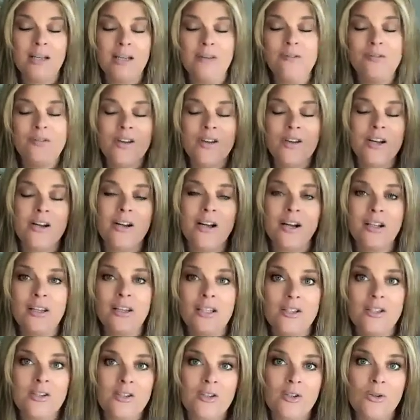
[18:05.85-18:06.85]
they've figured
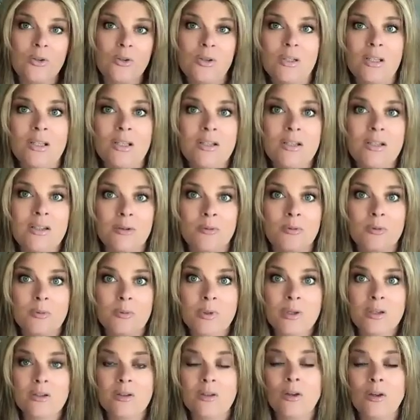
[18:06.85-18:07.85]
out these two systems
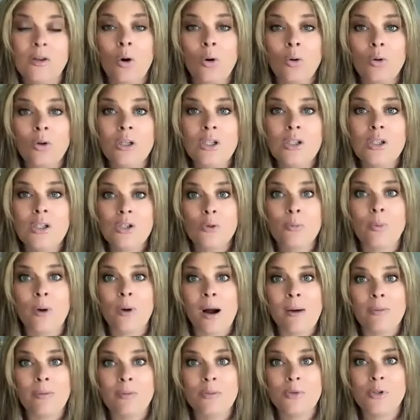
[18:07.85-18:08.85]
because the only two
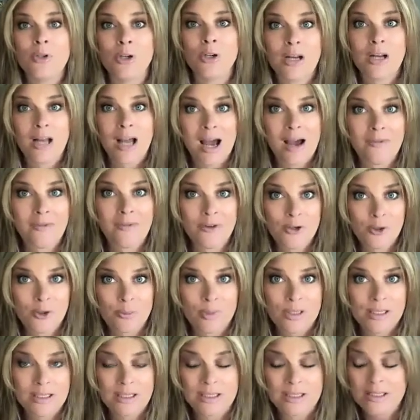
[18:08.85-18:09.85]
problems you're going to have in your
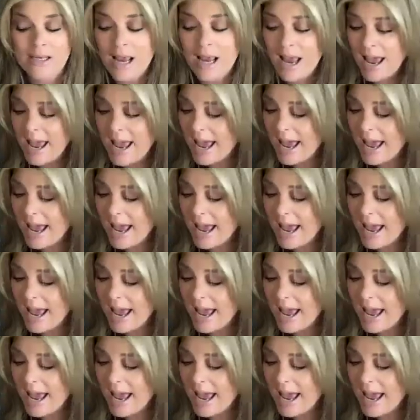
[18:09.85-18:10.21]
business,